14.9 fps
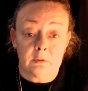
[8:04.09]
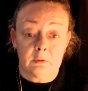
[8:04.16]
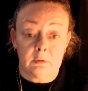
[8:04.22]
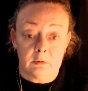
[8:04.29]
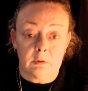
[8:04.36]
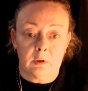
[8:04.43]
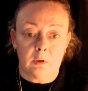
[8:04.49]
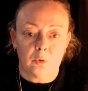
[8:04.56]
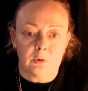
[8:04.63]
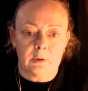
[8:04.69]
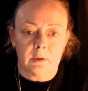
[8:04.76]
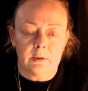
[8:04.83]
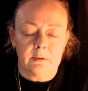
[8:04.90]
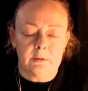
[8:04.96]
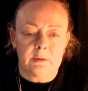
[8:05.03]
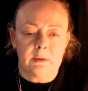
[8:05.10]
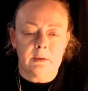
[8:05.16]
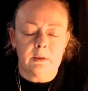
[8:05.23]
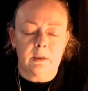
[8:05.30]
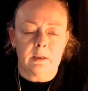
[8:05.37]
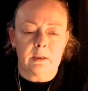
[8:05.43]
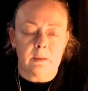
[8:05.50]
the old lights did,
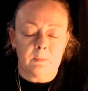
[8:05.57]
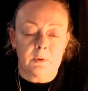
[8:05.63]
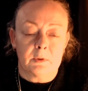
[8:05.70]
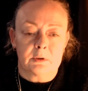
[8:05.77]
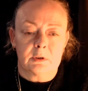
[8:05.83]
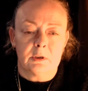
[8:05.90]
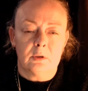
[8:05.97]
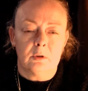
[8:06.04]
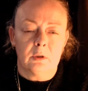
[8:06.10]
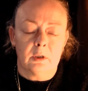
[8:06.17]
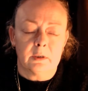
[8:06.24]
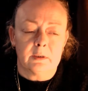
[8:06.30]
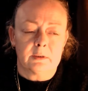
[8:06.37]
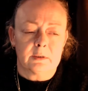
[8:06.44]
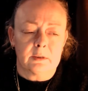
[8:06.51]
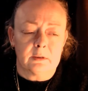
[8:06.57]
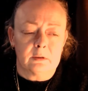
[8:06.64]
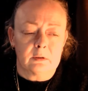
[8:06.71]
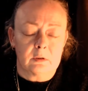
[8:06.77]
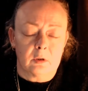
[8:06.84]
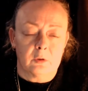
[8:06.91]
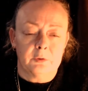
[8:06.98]
and how much the new lights
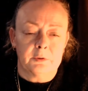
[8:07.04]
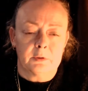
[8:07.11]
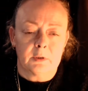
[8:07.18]
cost.